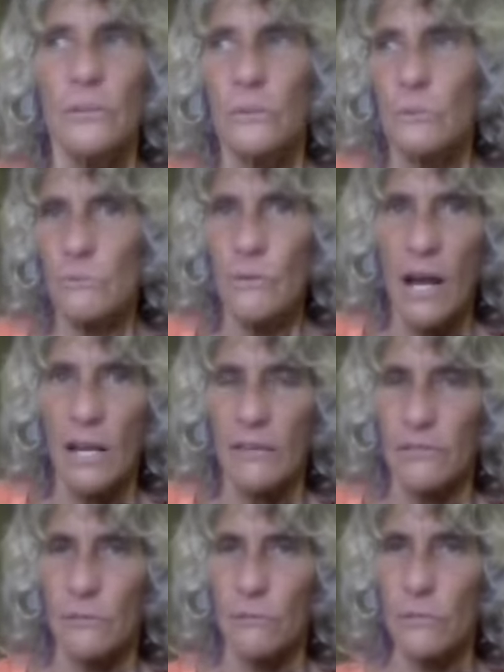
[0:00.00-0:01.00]
you
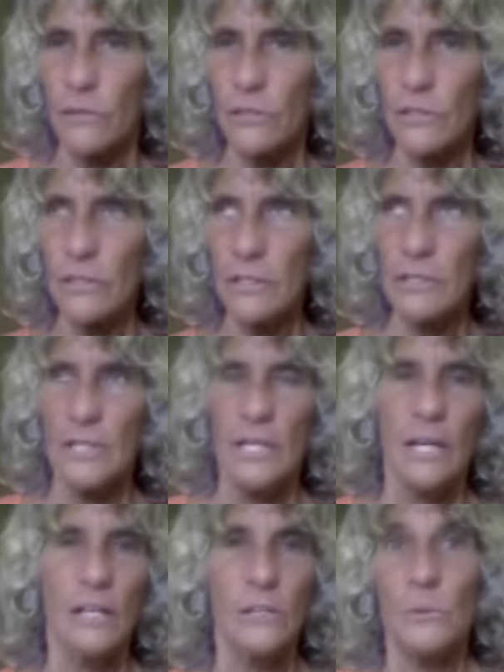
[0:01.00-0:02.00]
arrive at work
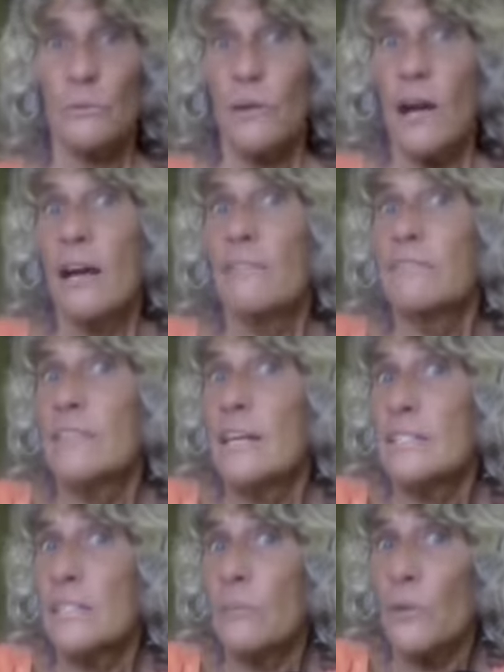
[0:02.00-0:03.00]
uh, you arrive
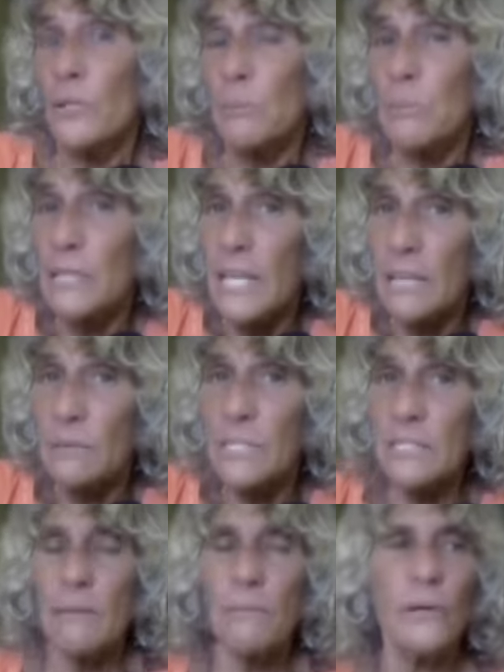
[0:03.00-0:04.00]
somewhere to play with
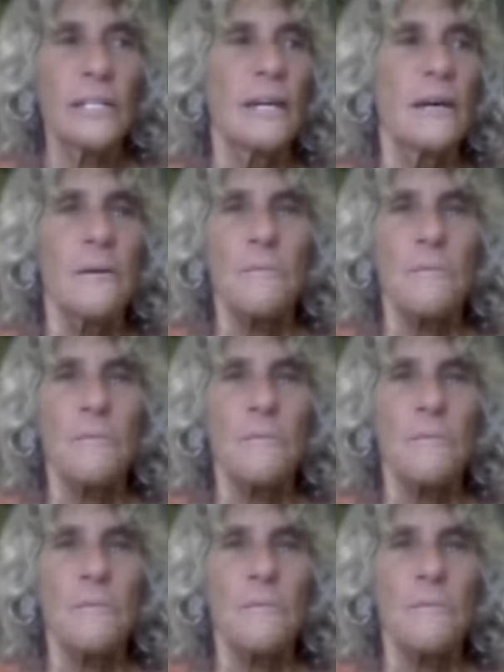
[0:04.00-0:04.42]
someone